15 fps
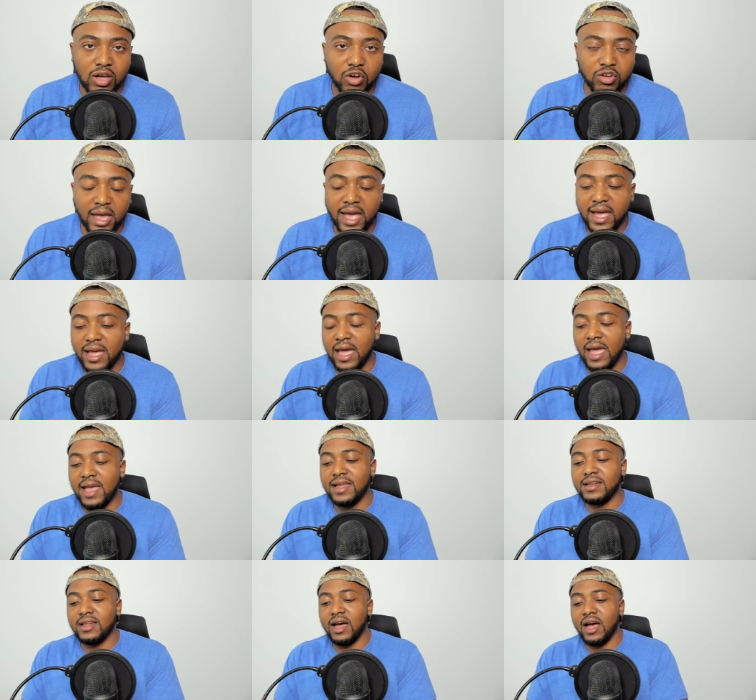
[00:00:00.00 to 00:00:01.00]
Okay,
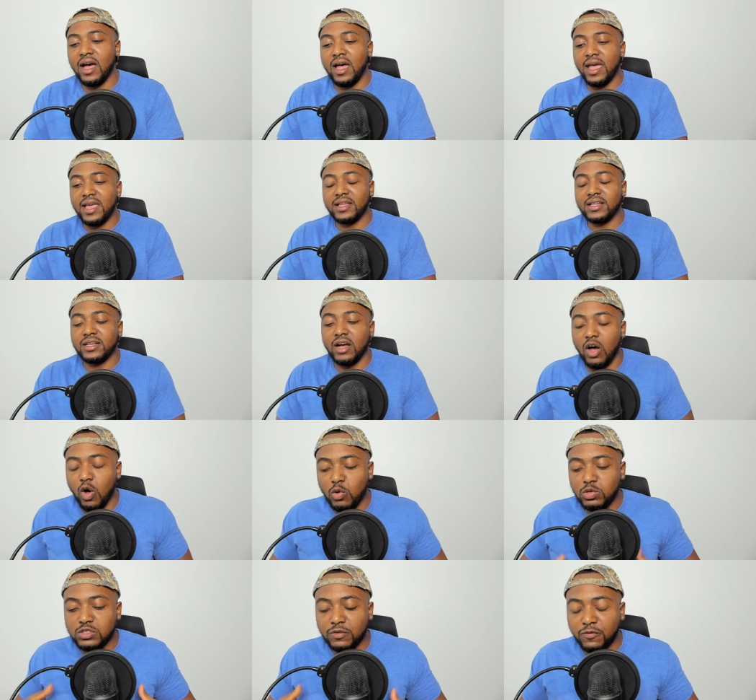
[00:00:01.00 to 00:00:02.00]
and uh, it
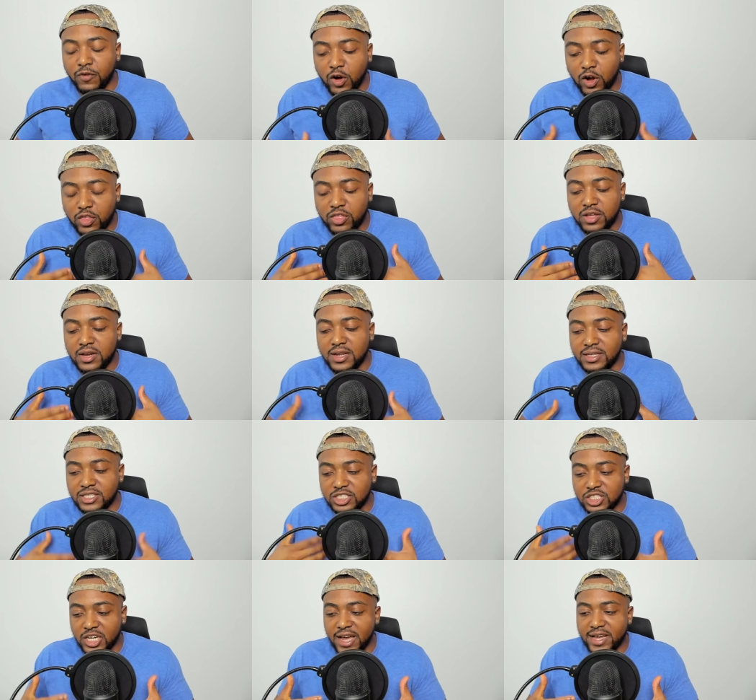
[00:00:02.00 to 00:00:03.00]
goes further than
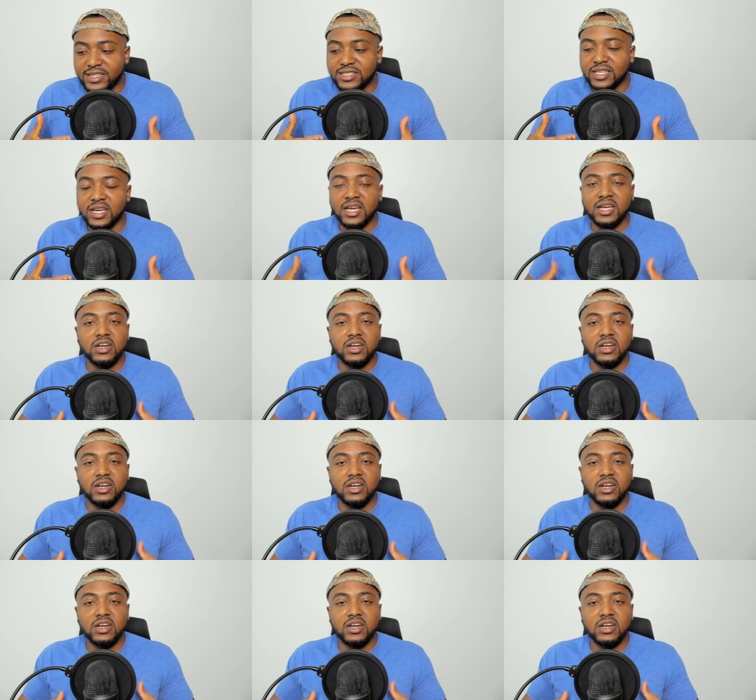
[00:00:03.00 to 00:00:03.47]
just